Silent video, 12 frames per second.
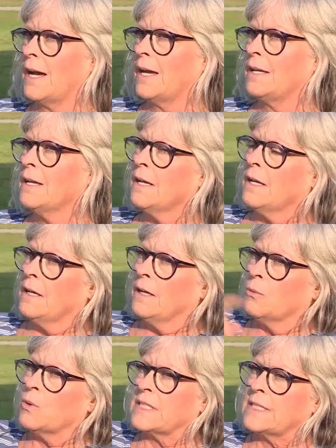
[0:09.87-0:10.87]
I
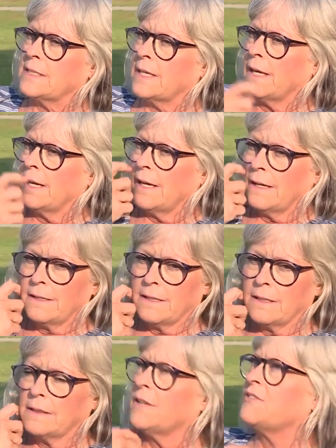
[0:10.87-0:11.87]
was uh,
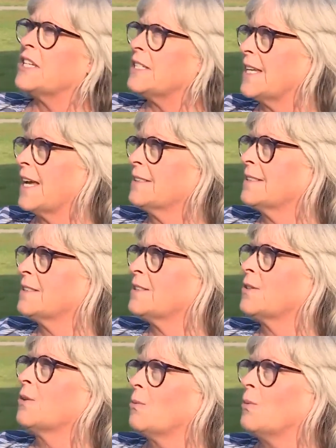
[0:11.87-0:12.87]
lived in
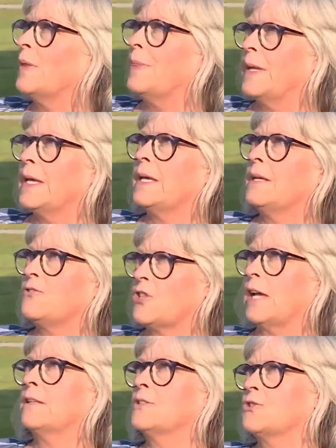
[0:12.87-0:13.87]
Texas when the
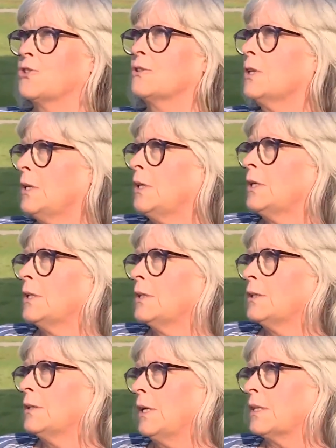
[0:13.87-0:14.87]
Challenger
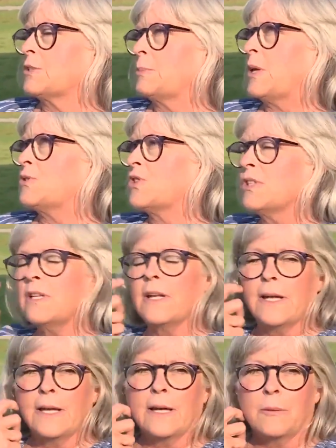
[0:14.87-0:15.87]
explosion,
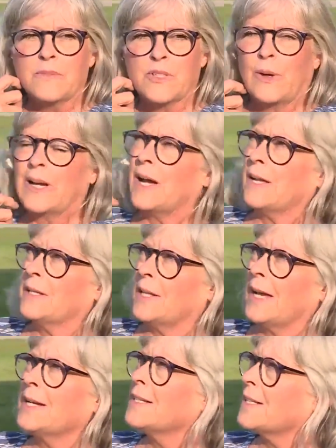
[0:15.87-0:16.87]
um, so I kind of
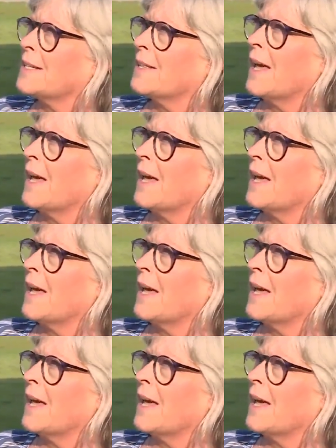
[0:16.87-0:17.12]
likened it to